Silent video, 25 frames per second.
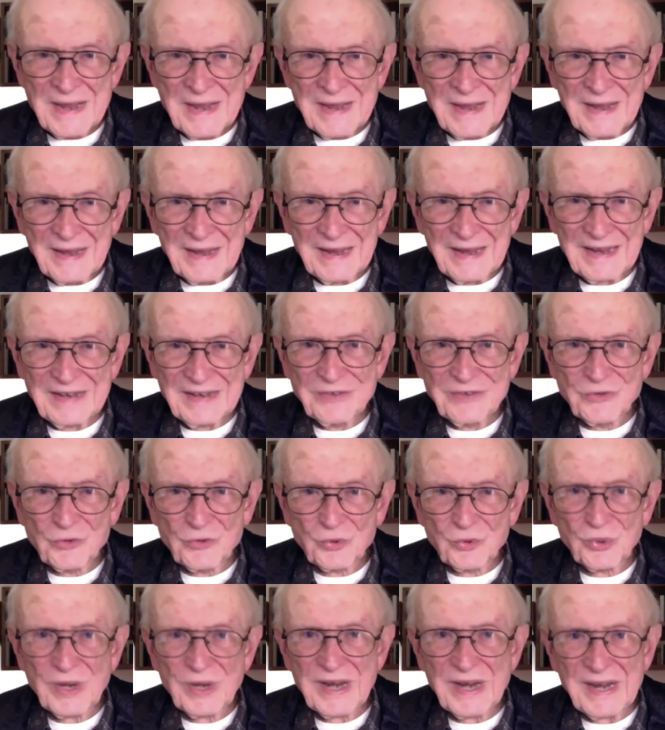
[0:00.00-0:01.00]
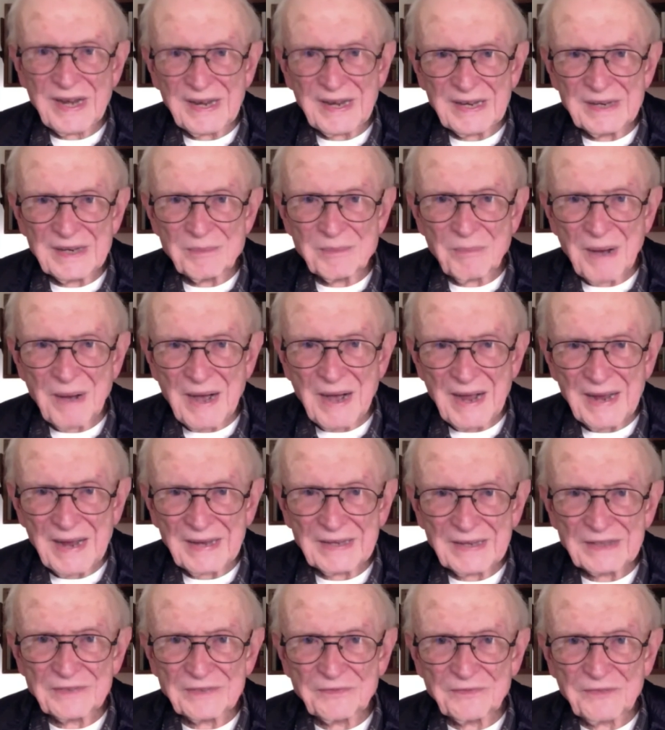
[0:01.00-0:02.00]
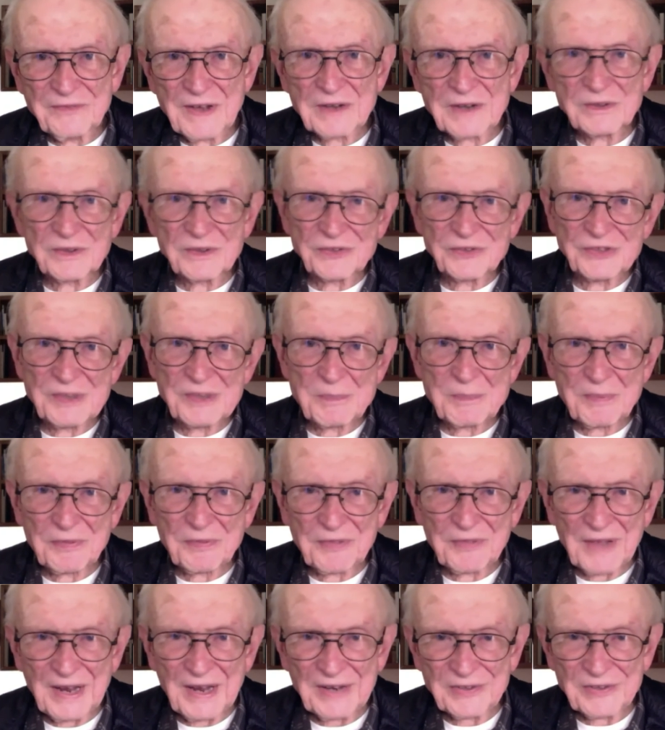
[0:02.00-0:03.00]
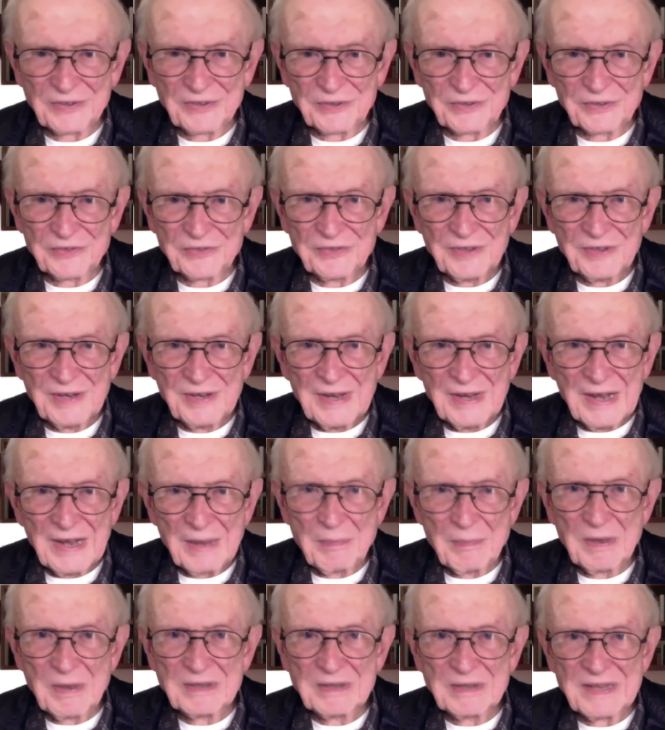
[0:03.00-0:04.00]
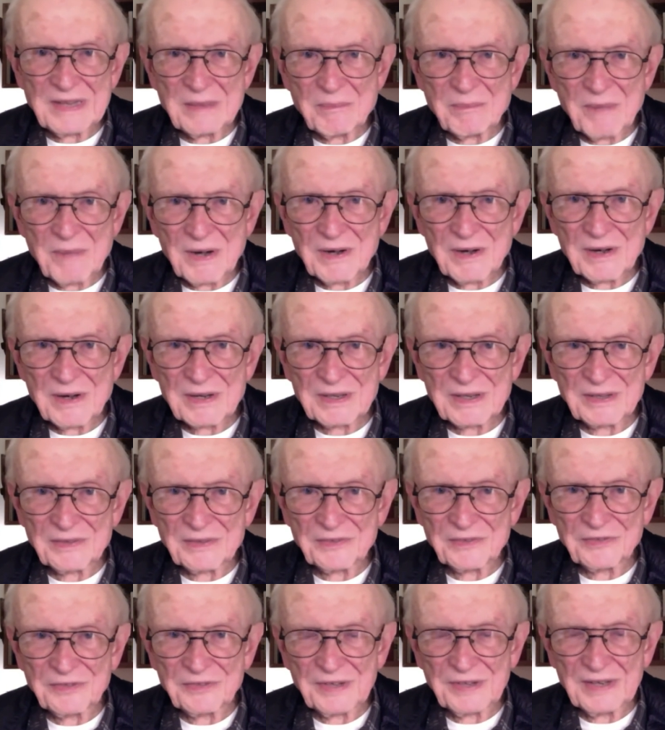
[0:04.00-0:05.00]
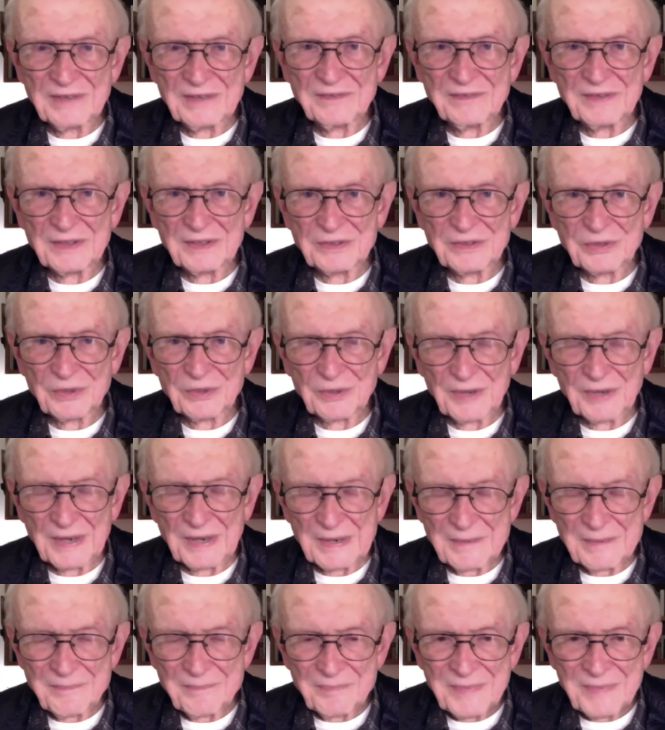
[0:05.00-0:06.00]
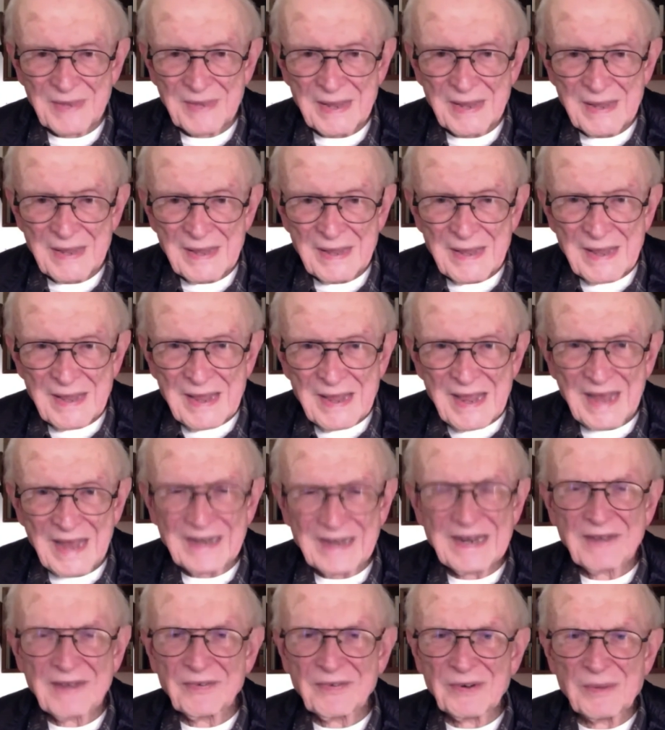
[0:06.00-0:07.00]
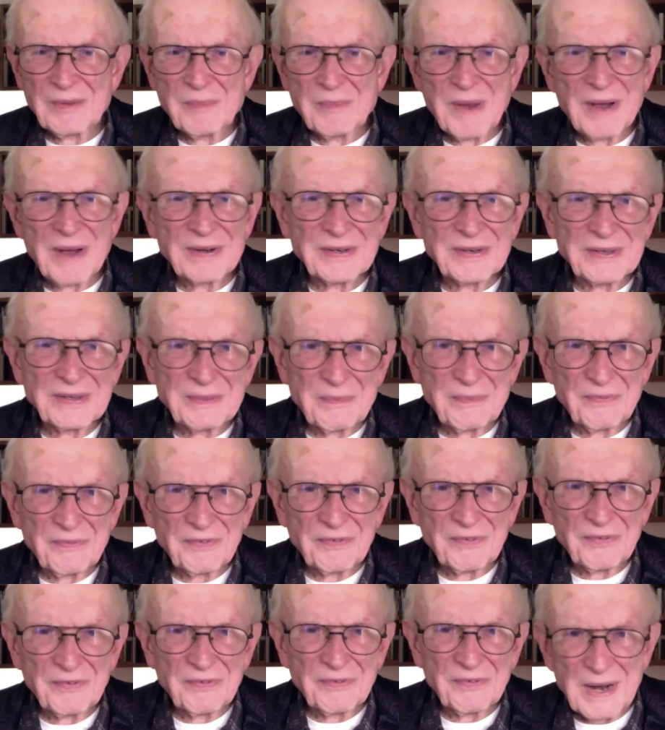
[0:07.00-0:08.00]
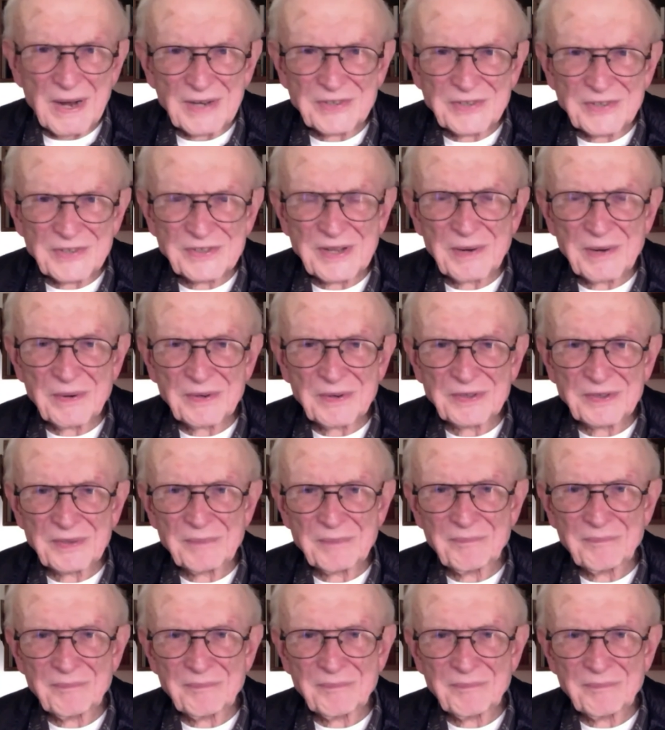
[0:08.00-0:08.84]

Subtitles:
intrigue by Confederate sympathizers among the Americans in Victoria. It never amounted to very much. There were some,